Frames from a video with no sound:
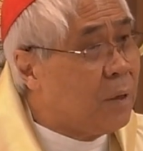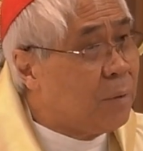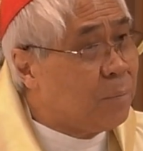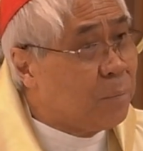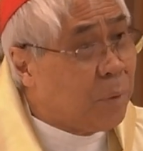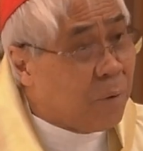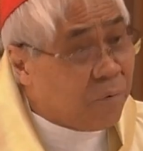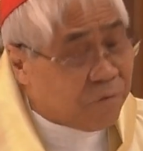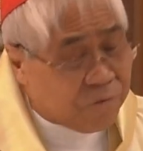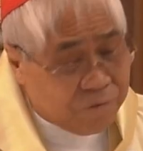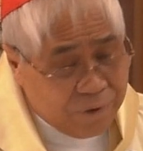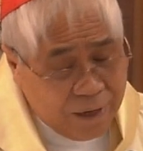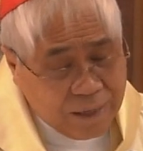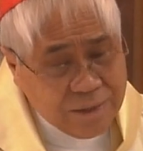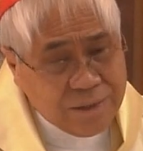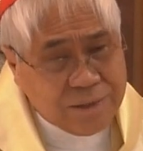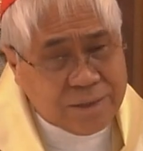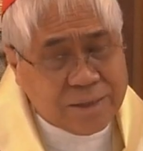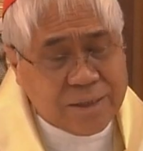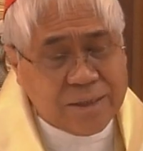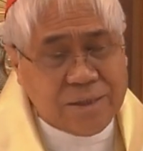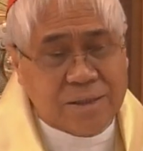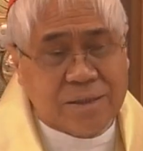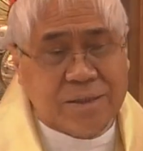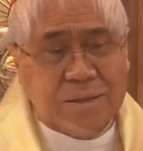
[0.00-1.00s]
Pope
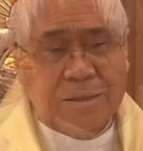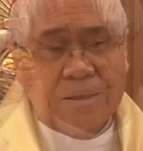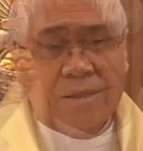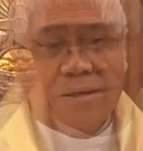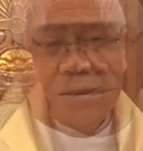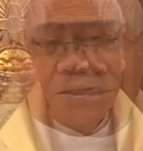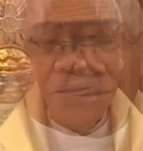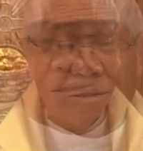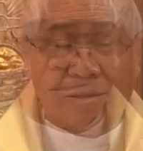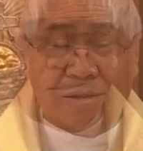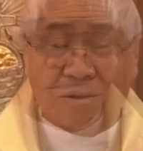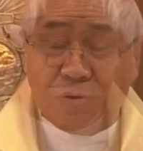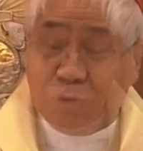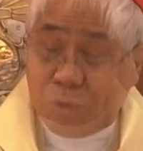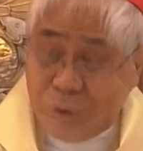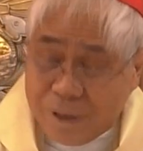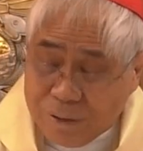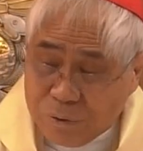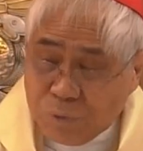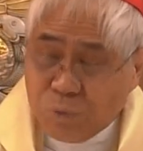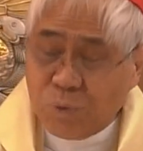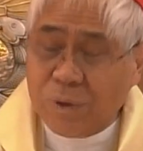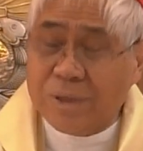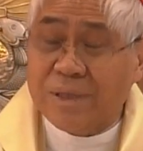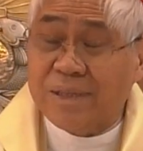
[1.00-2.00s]
Francis,
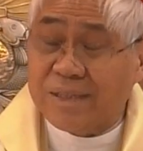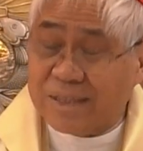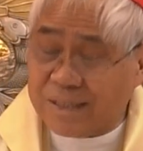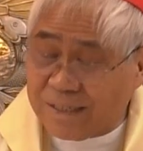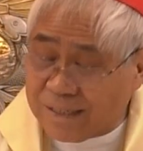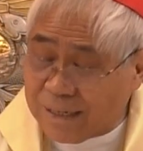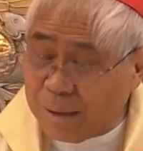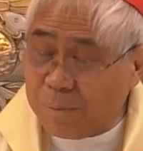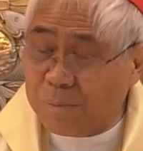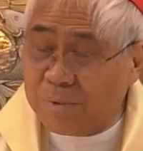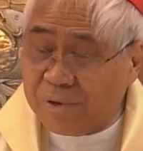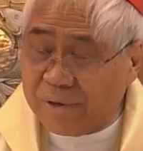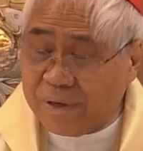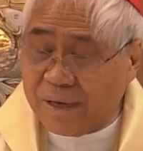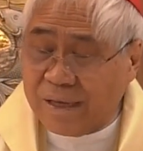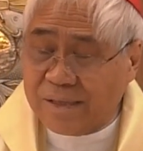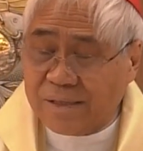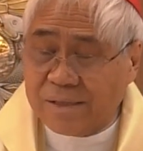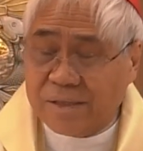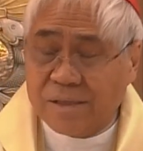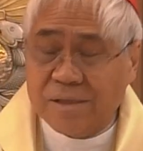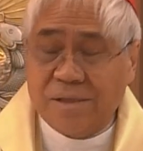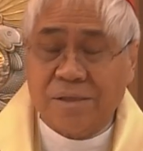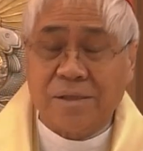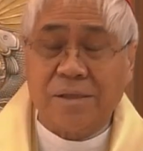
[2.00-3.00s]
one word
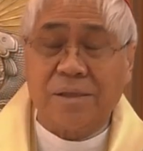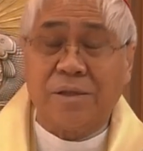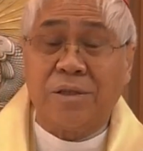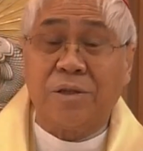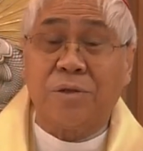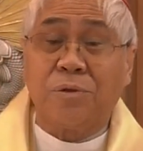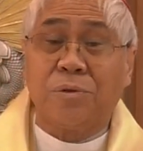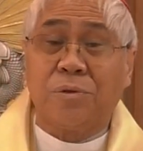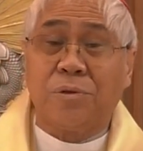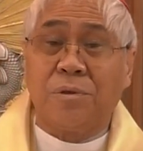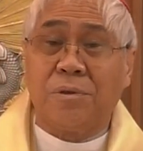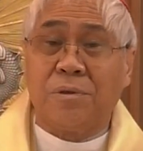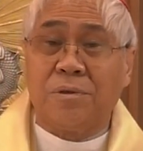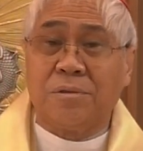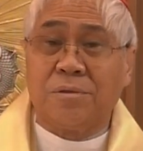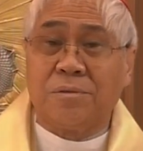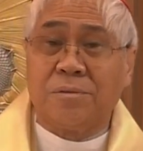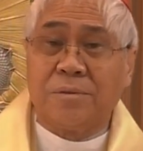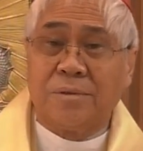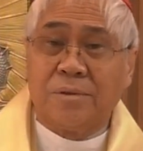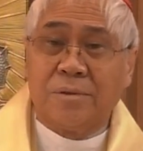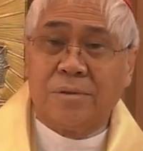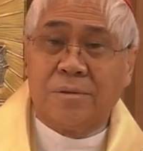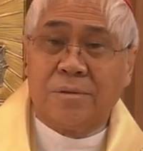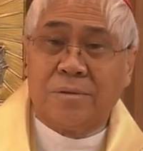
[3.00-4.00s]
summarizes it all.
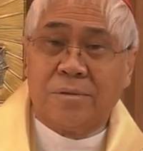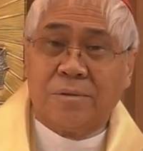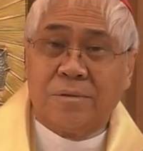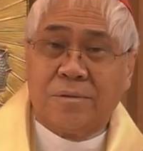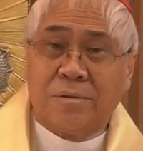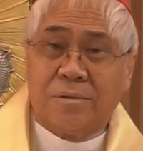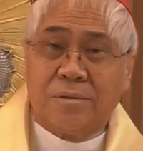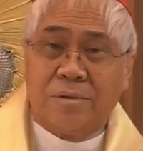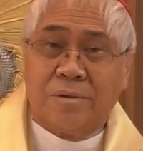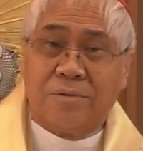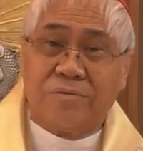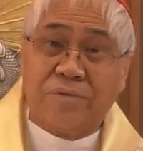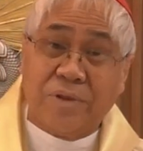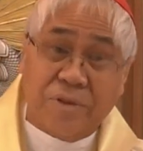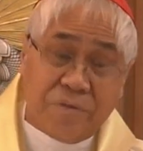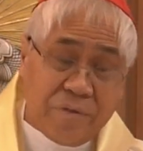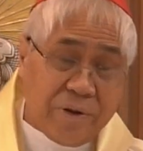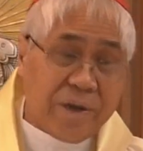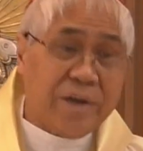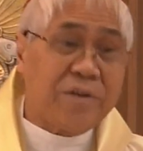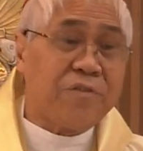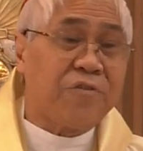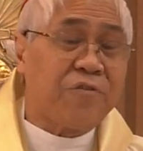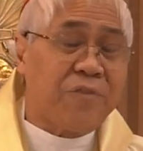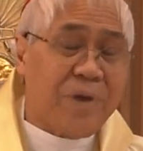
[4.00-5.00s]
The
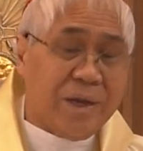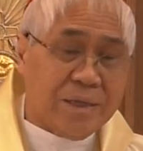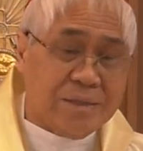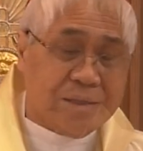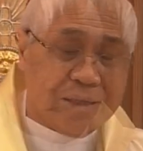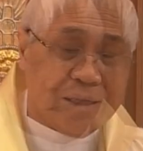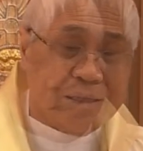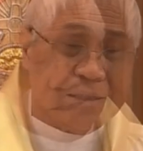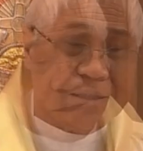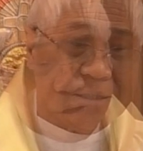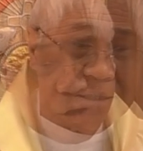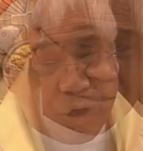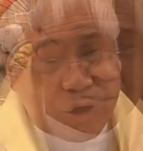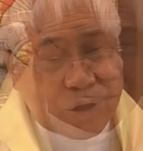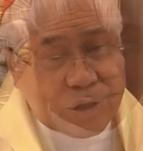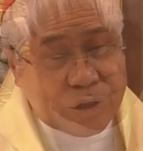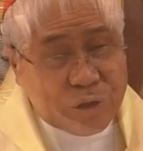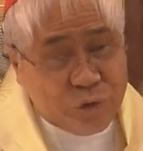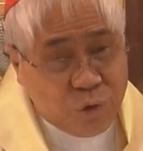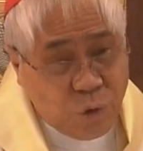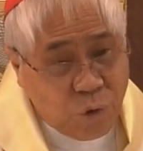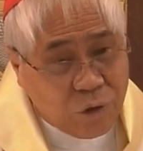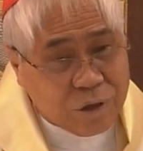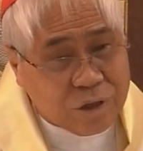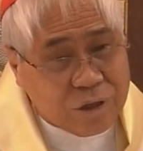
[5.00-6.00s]
very fact that all the
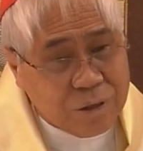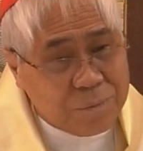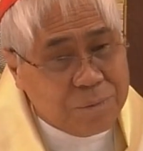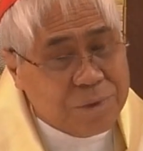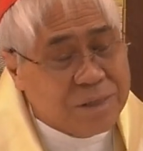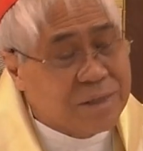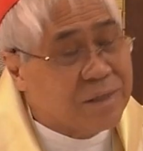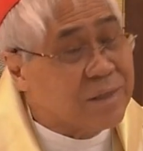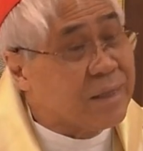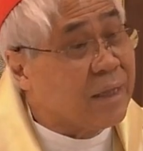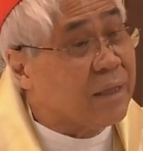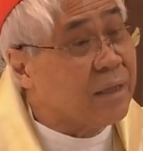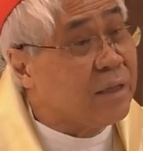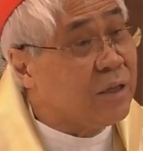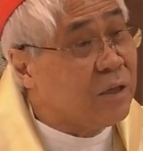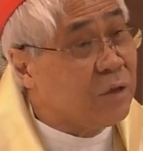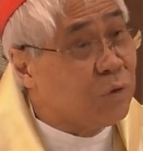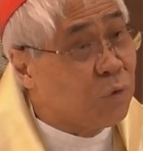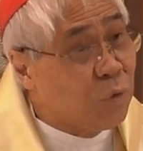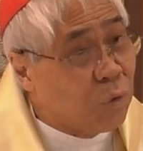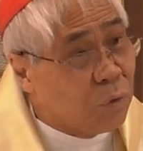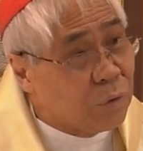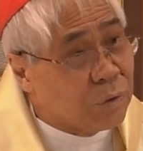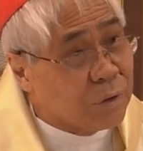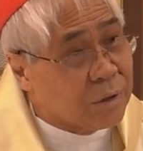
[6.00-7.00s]
documents that he
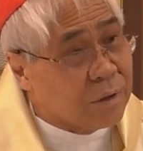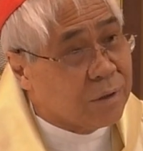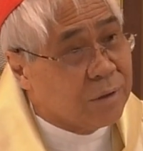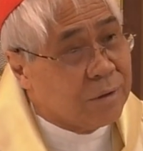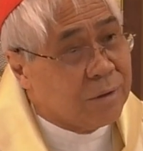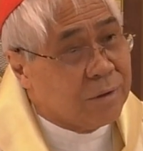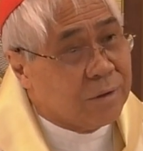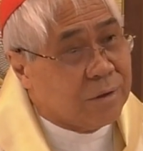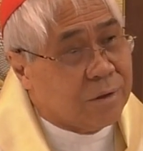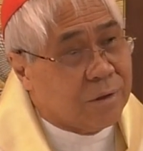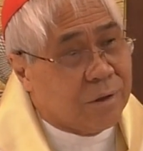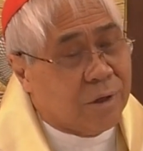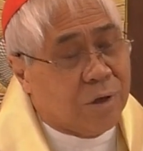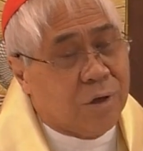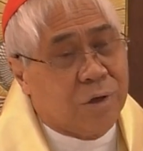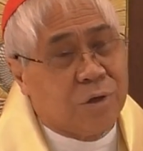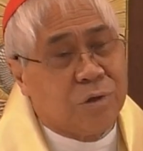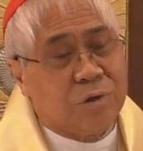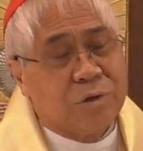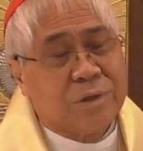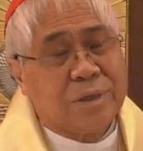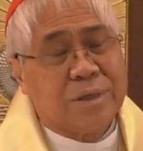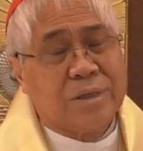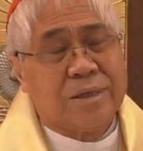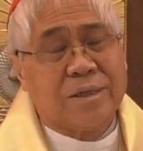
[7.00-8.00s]
wrote,
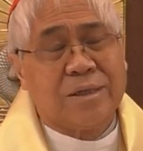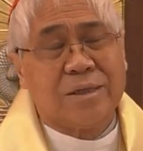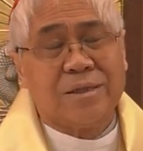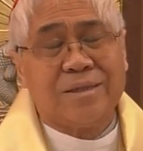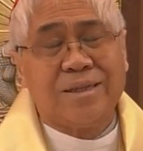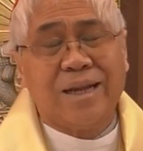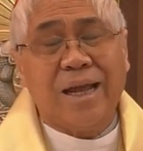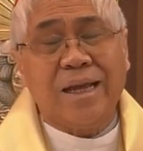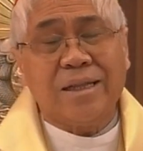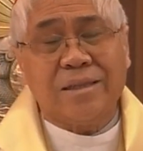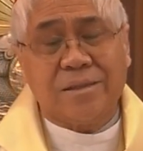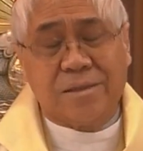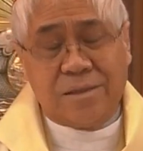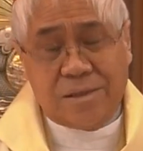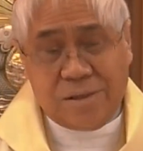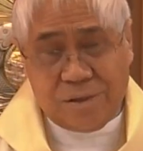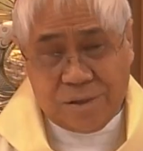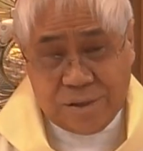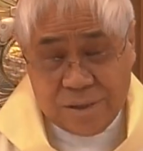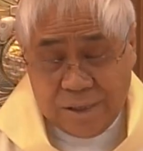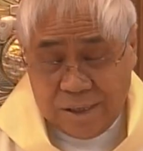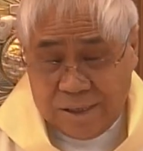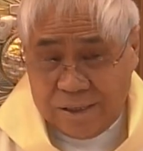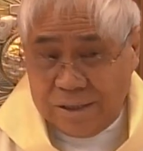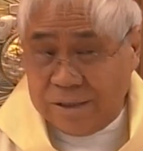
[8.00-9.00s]
all the
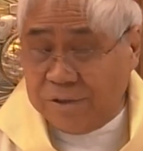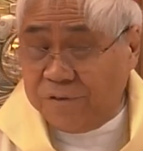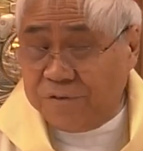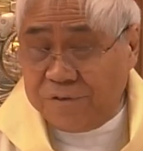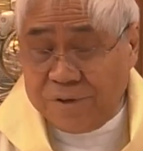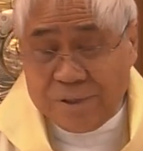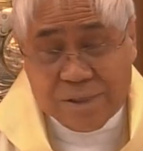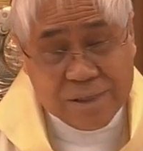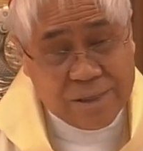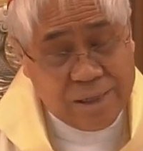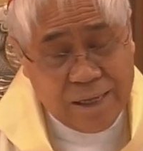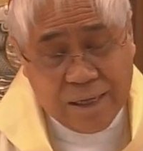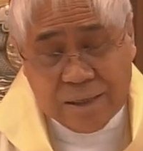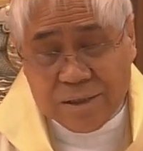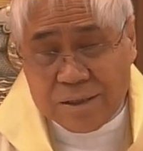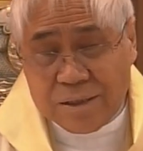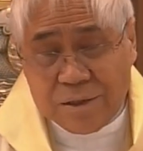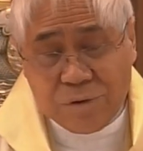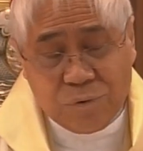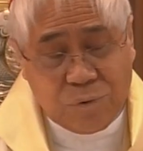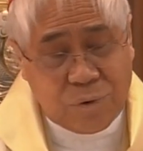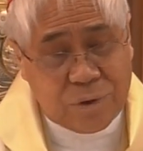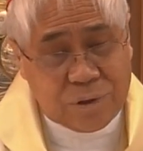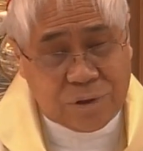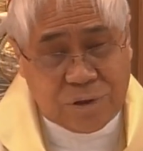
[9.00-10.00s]
letters, the first
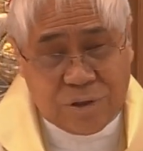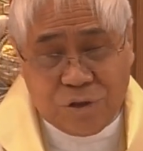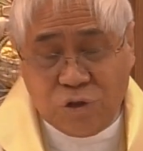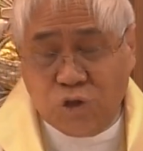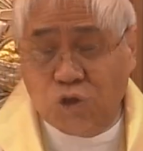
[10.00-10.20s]
letter was the